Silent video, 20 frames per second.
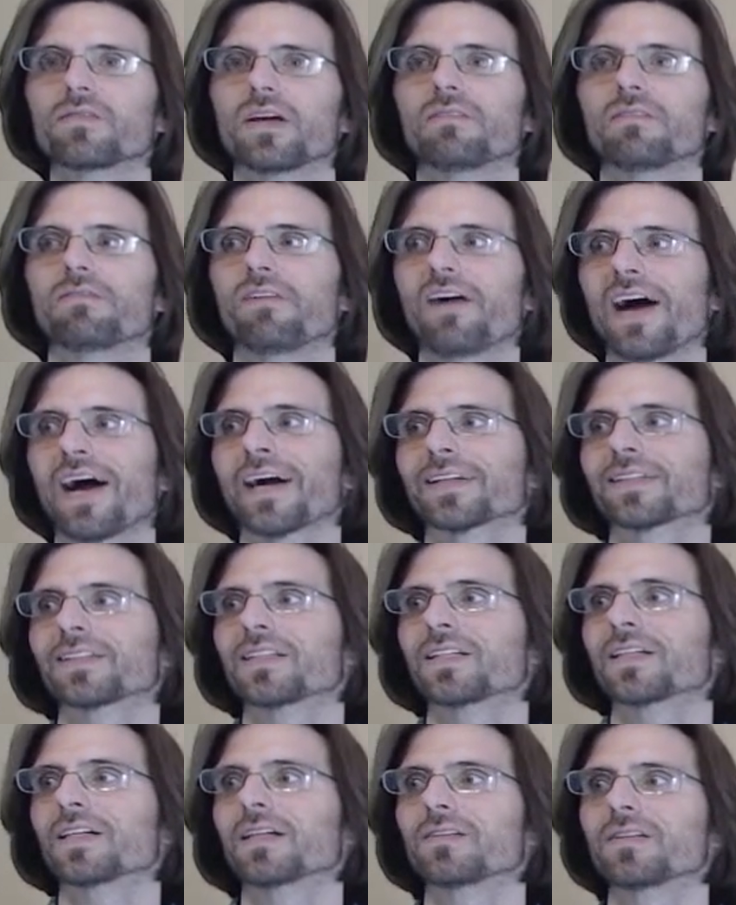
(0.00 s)
In
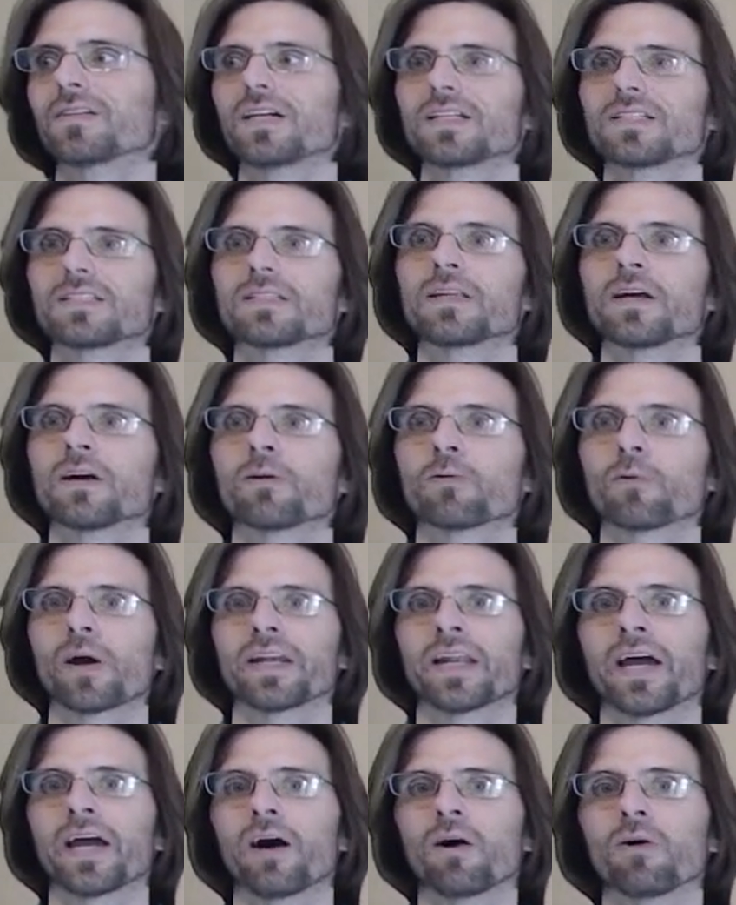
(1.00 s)
fact, it's there
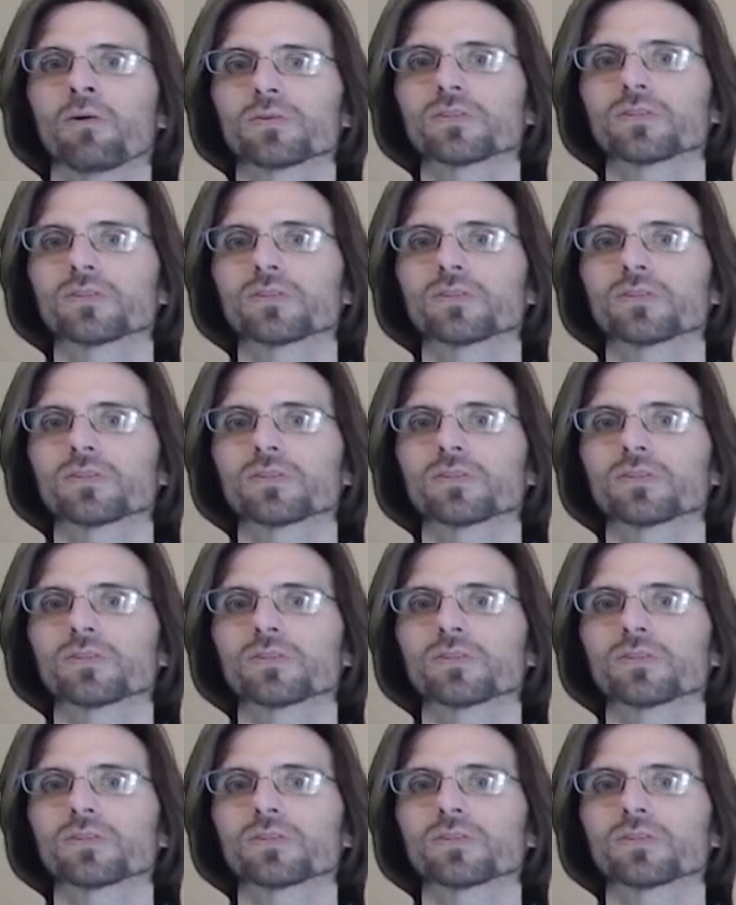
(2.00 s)
right now.